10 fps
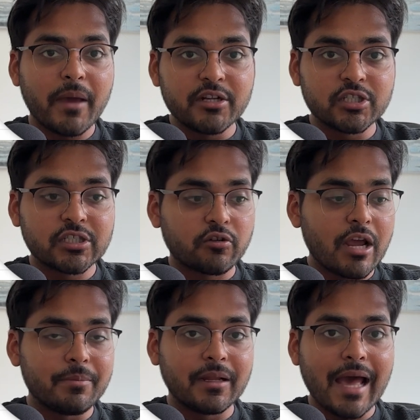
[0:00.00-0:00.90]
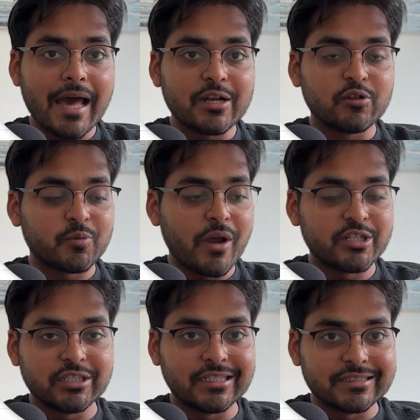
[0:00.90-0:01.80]
pages scraped and added to
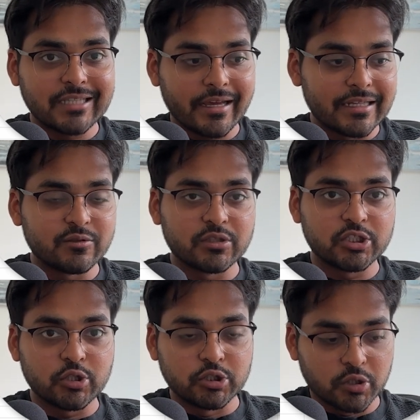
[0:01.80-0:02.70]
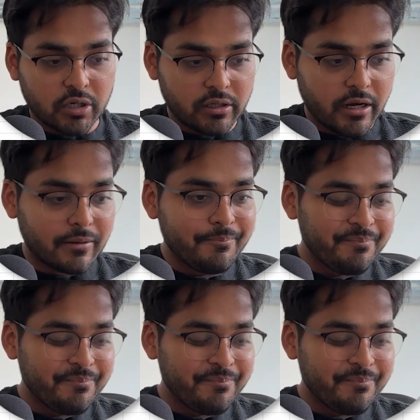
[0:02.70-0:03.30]
spreadsheets in seconds, which I showed you earlier.